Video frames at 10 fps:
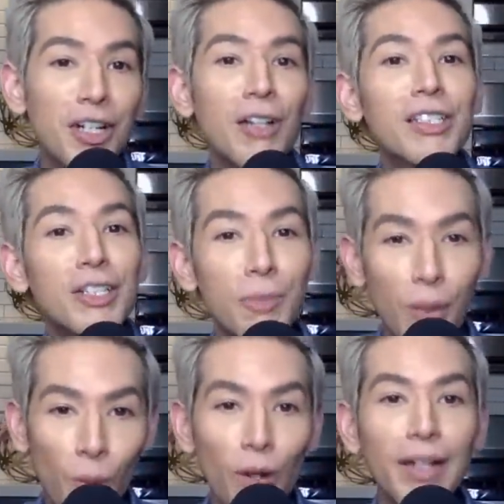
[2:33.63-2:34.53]
I'll still be
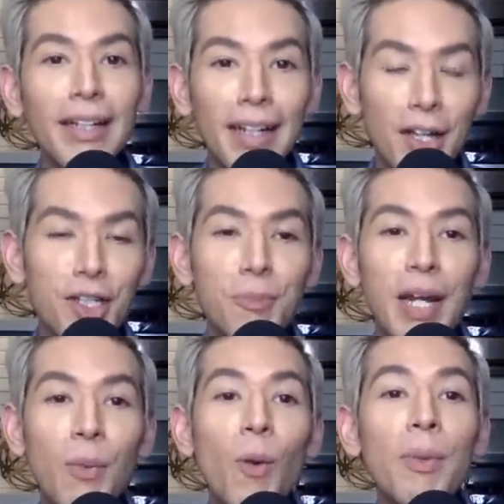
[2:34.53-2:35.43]
working-ish, but
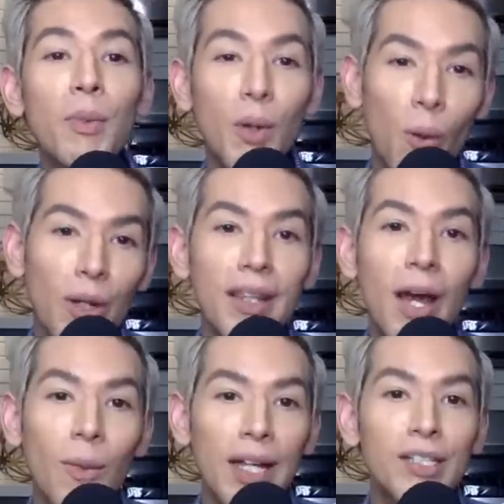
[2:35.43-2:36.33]
I won't be recording
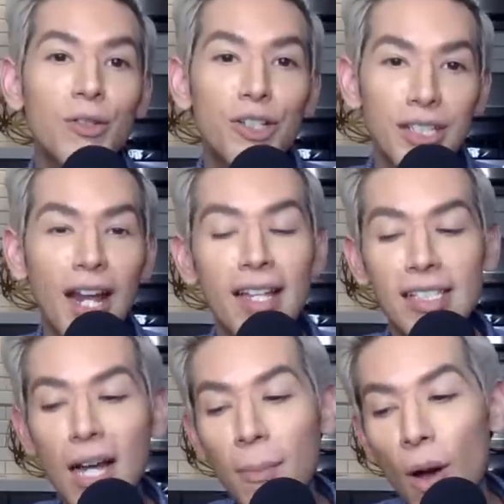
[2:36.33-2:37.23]
that week. So just a heads
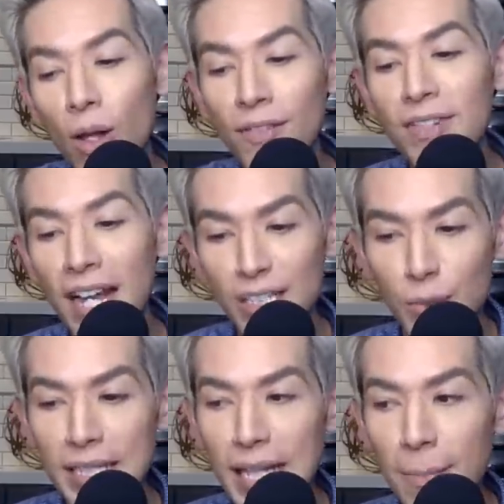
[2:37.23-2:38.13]
up, all of next
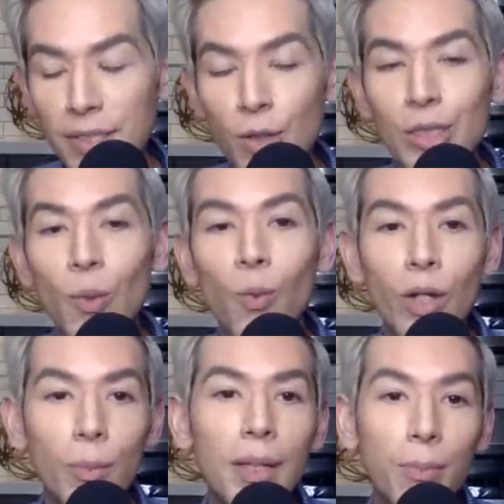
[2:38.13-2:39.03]
week's episodes
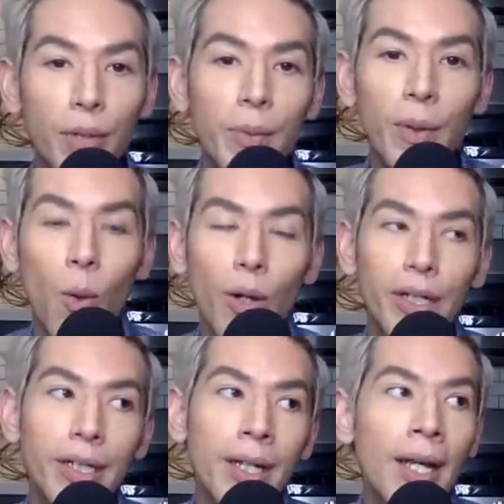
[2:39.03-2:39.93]
will be
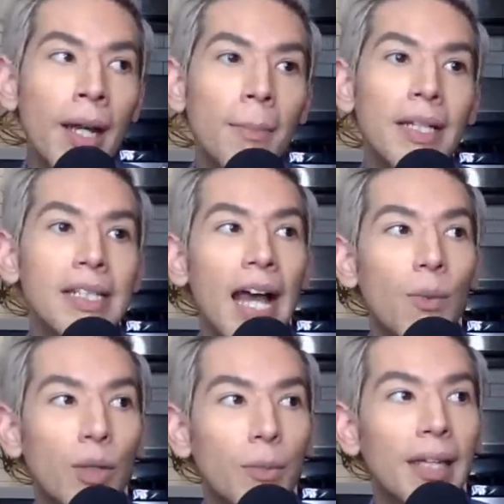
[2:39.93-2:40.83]
pre-recorded because I
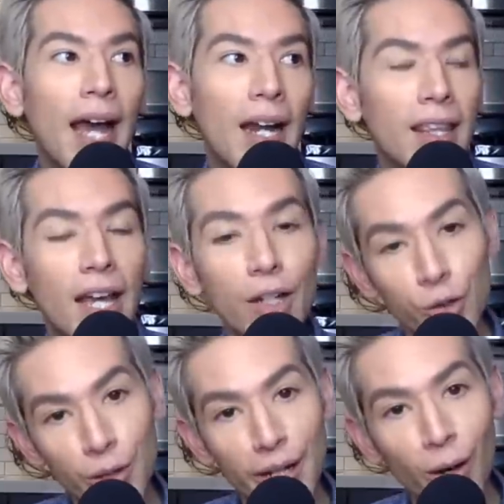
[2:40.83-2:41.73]
will be out of the
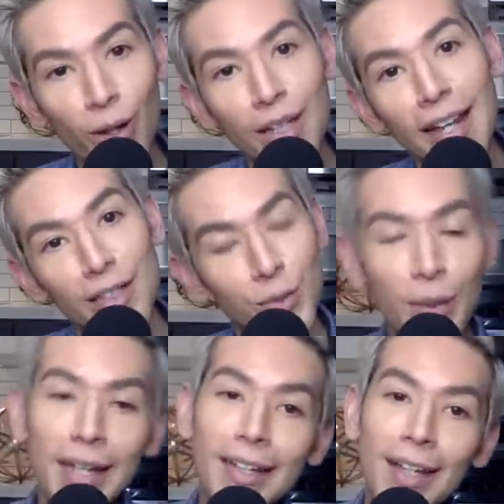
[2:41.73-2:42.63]
country all next
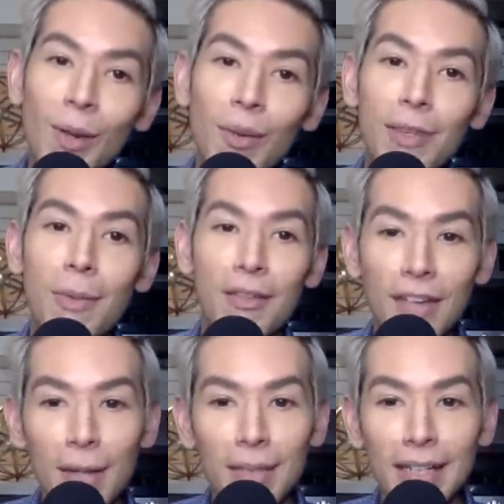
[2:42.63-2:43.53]
week with my
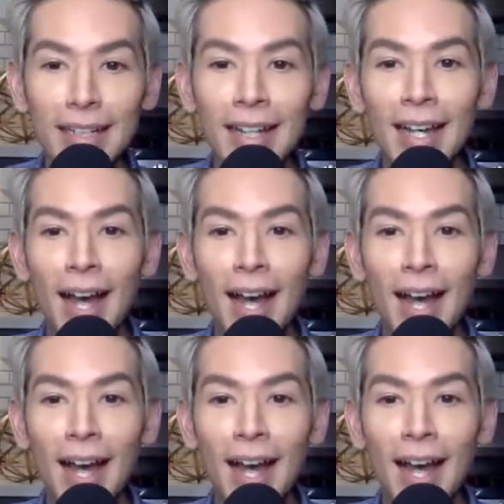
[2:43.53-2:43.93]
family.